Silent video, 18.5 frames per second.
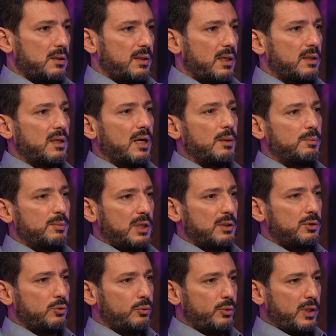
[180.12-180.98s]
that I'm
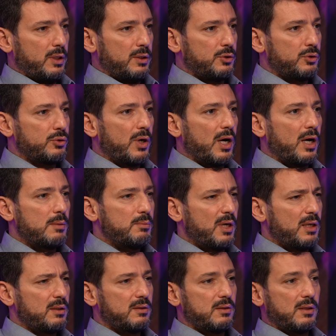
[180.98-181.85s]
not aware. So I
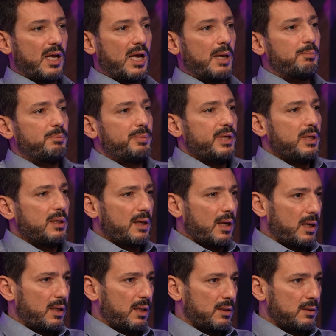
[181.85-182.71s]
might appear
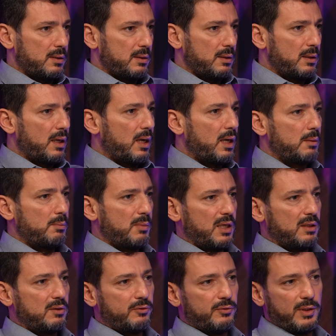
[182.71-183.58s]
healthy, I
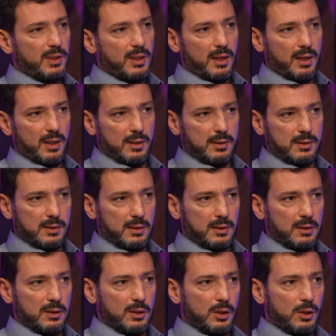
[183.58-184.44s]
might feel
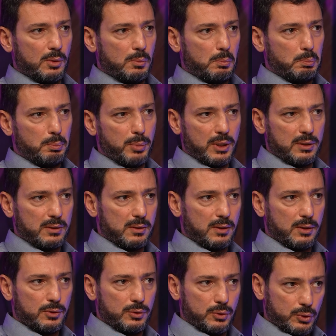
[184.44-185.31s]
healthy, but
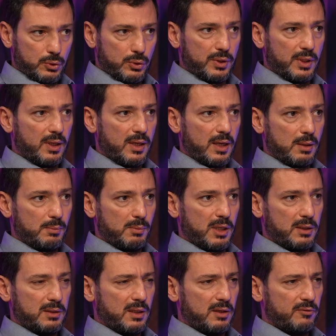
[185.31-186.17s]
do you think I
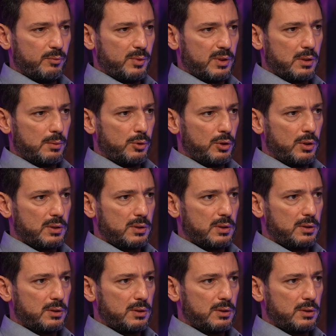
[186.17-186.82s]
might have metabolic